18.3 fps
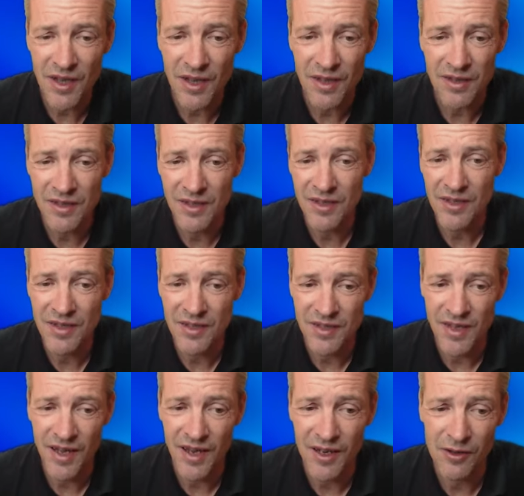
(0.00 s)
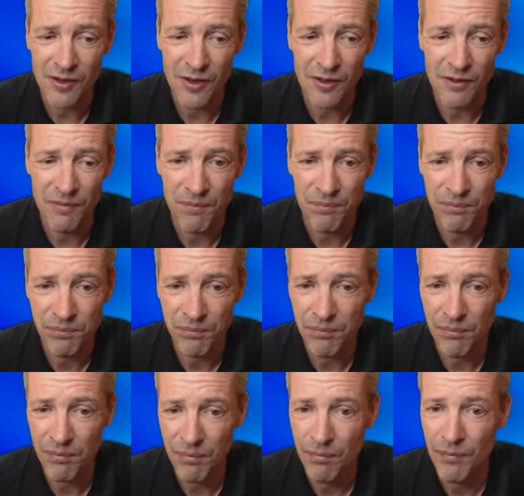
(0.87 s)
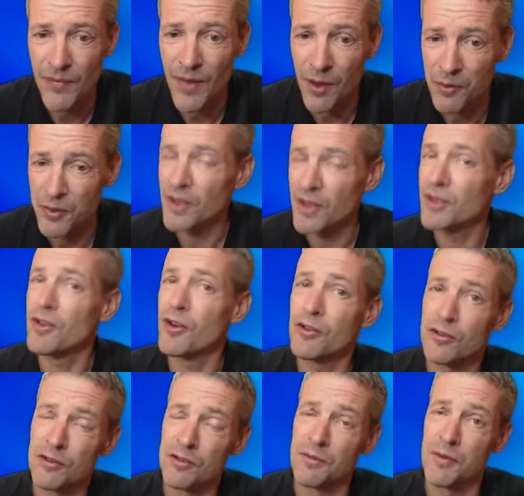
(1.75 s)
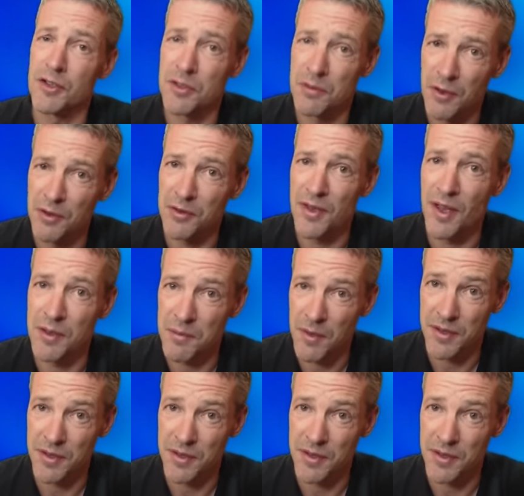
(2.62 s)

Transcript: that this diagonal, yeah, we didn't talk so much about that,